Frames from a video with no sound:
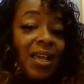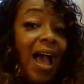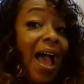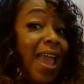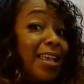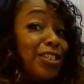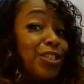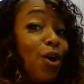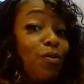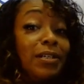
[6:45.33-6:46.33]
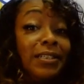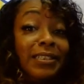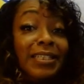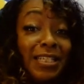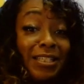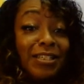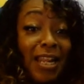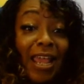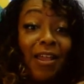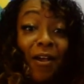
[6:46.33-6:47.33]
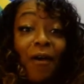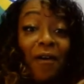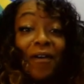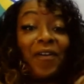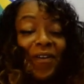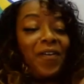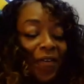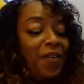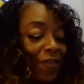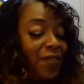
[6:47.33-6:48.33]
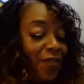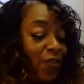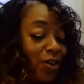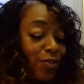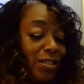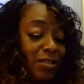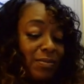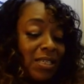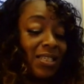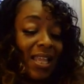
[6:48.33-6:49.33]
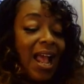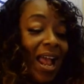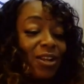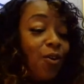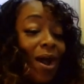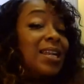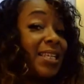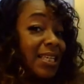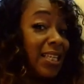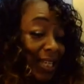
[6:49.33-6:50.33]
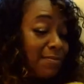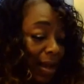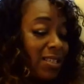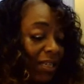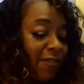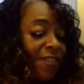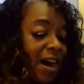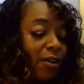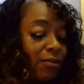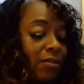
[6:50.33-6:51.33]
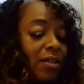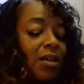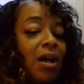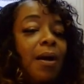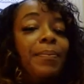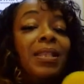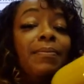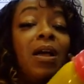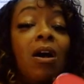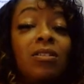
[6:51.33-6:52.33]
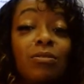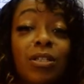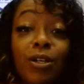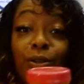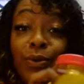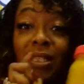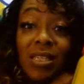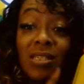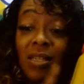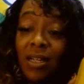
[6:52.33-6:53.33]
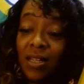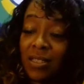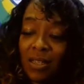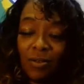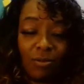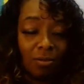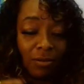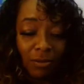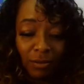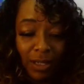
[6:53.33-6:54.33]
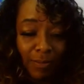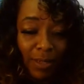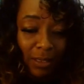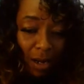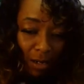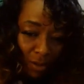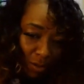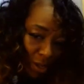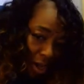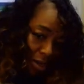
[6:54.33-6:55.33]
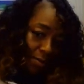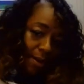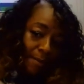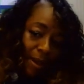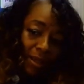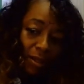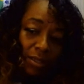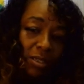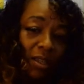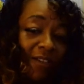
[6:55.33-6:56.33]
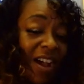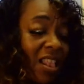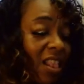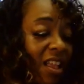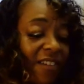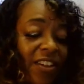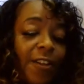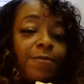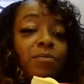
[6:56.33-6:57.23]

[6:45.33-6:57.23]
I ate so good yesterday for Christmas that I know I need to clean myself out. But let me also tell you what this does. Oh, girl, don't get me started on talking about my health stuff. I love it.